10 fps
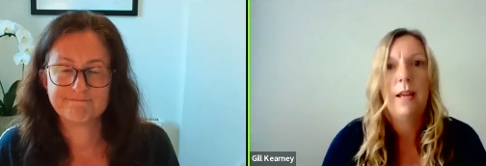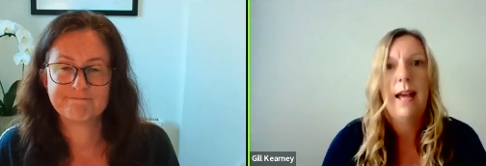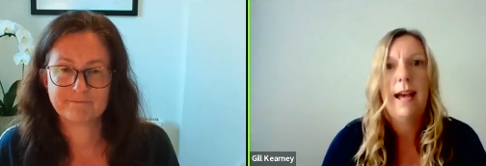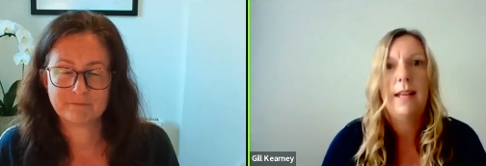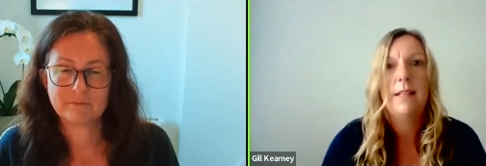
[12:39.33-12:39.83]

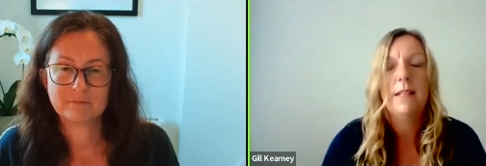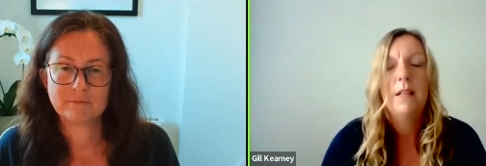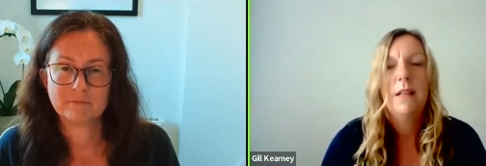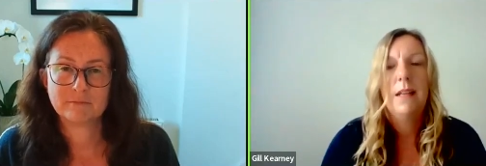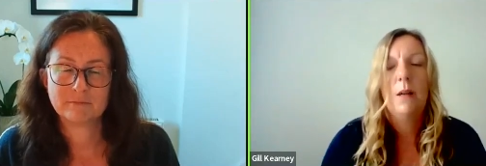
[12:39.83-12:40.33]
Speaker 1: And
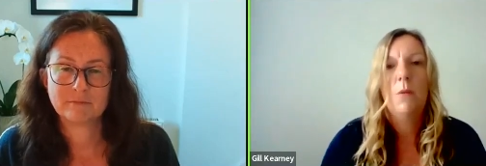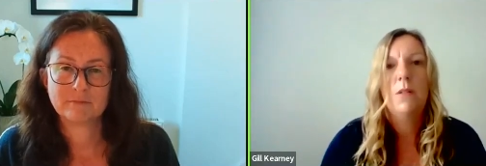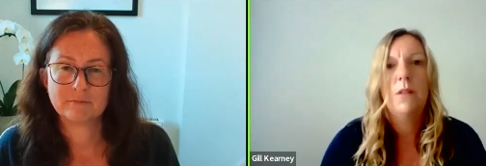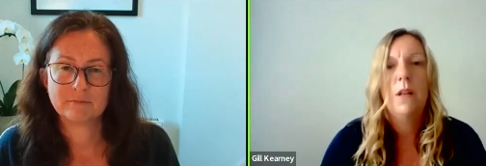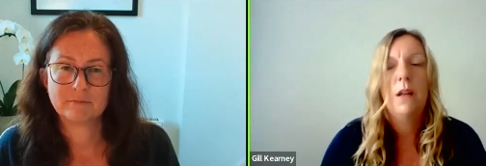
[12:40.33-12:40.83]
it
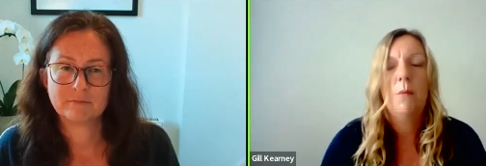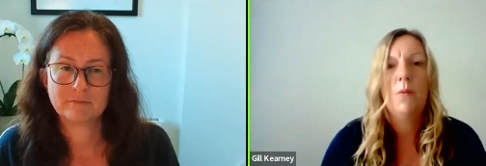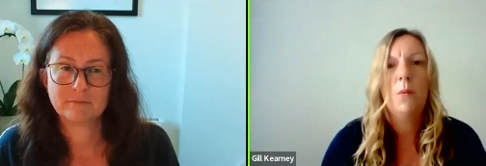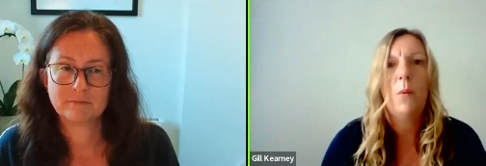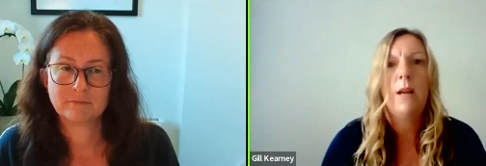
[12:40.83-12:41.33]
was it
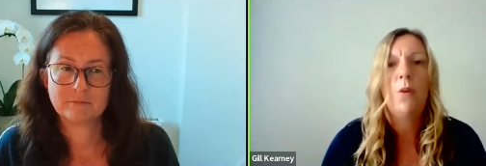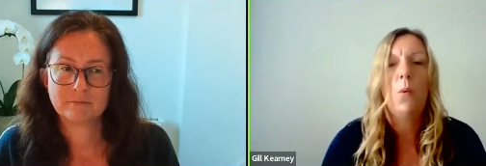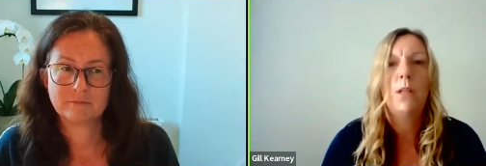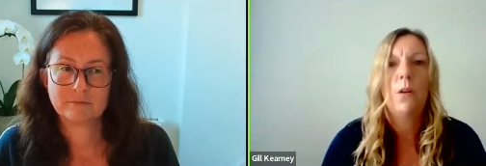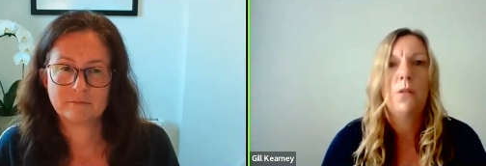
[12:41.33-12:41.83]
was a way of
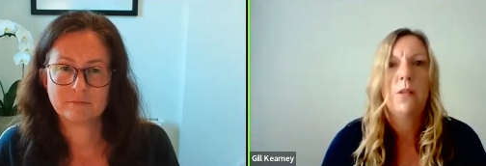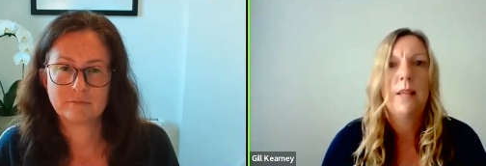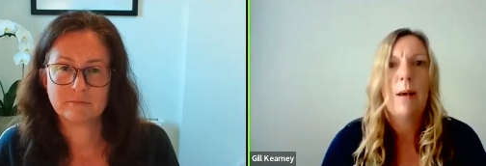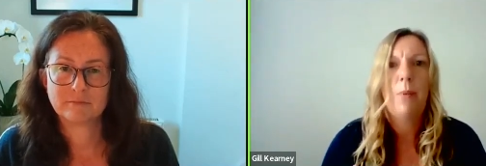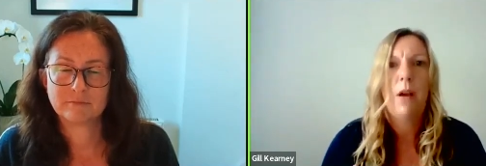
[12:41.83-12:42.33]
holding on to
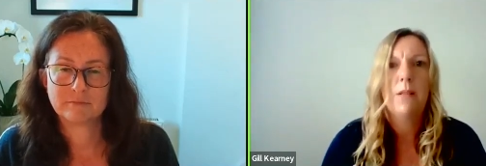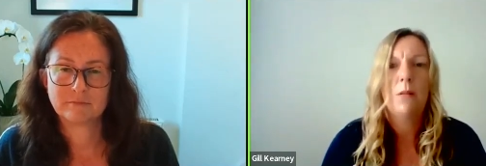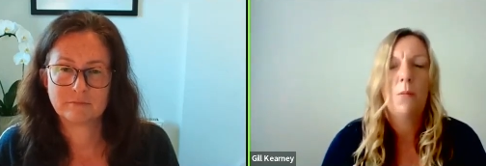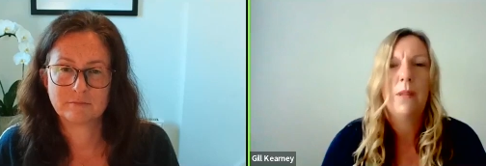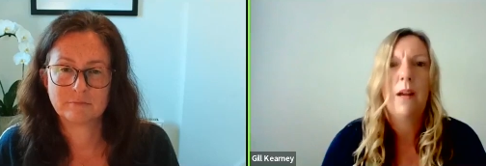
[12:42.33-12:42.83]
that
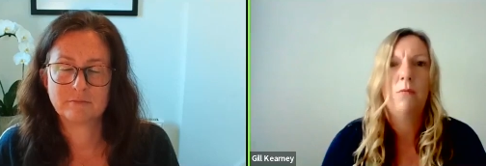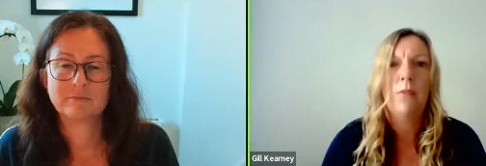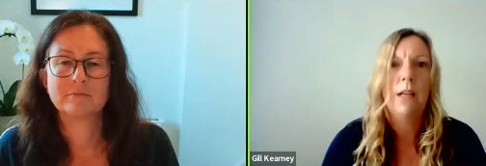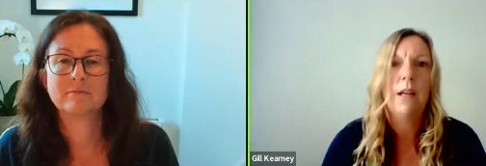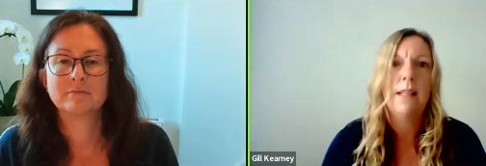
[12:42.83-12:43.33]
person without
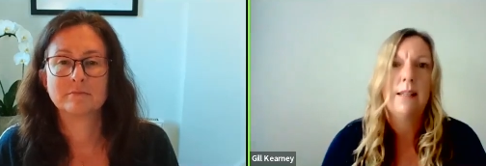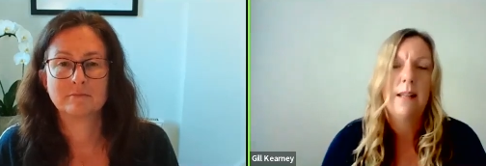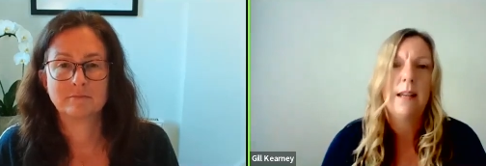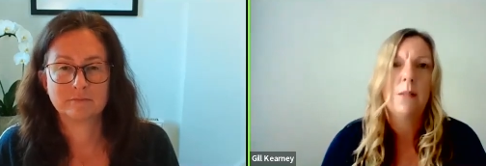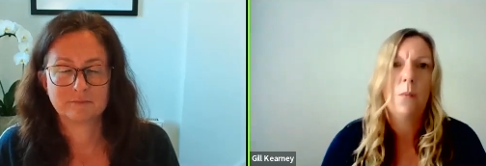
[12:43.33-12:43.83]
realizing that
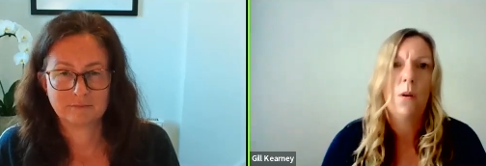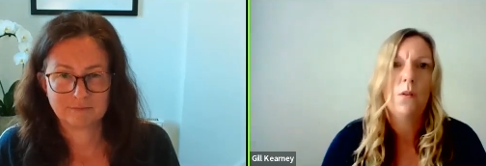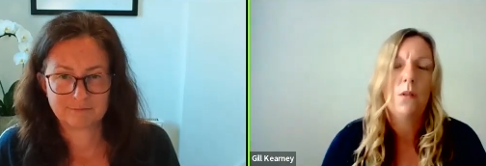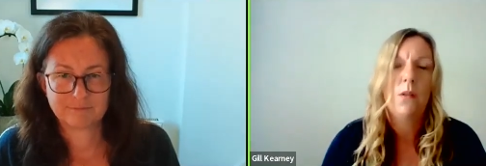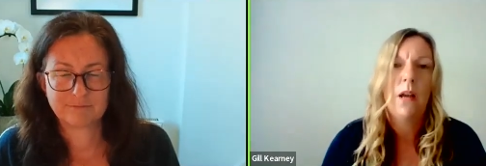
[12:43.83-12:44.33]
that's
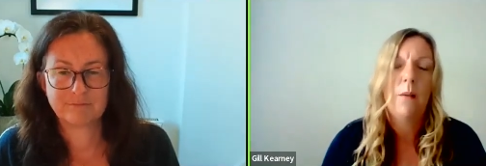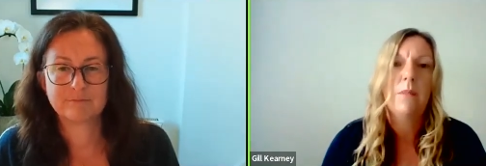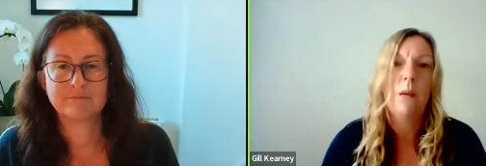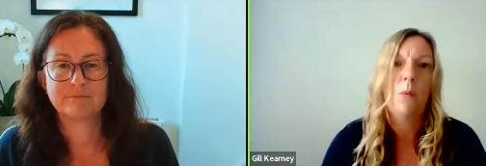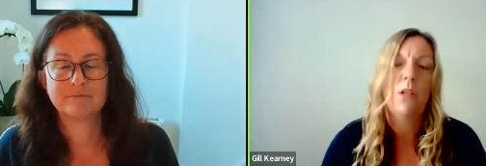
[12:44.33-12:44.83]
what um,
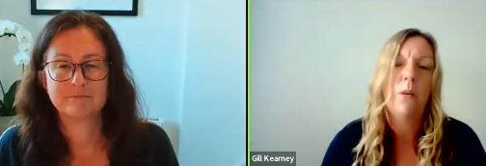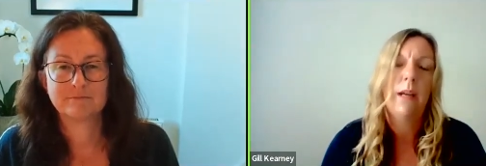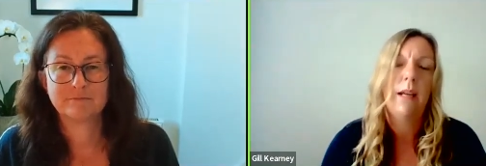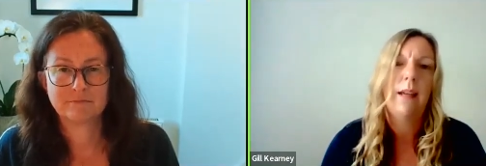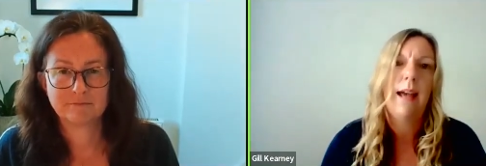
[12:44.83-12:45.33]
they were
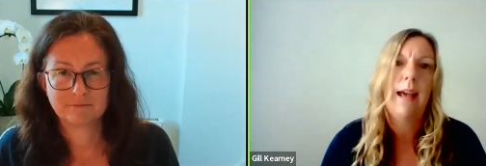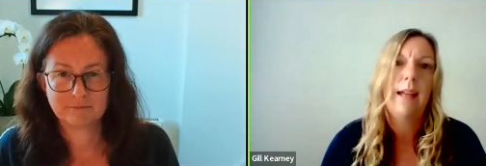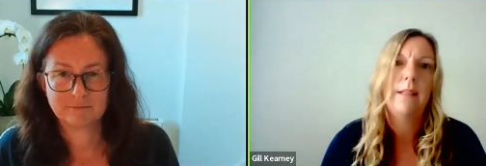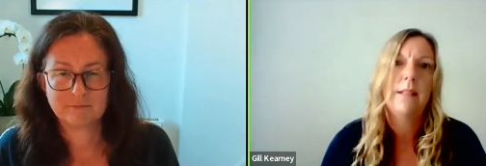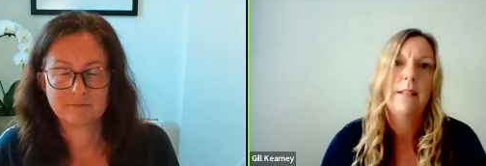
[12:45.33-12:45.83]
doing
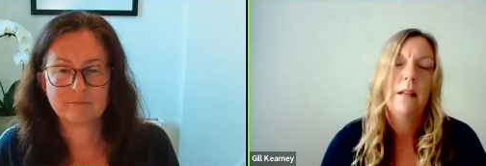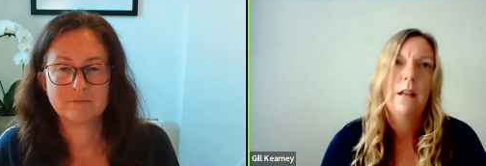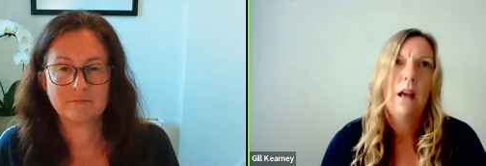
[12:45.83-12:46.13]
and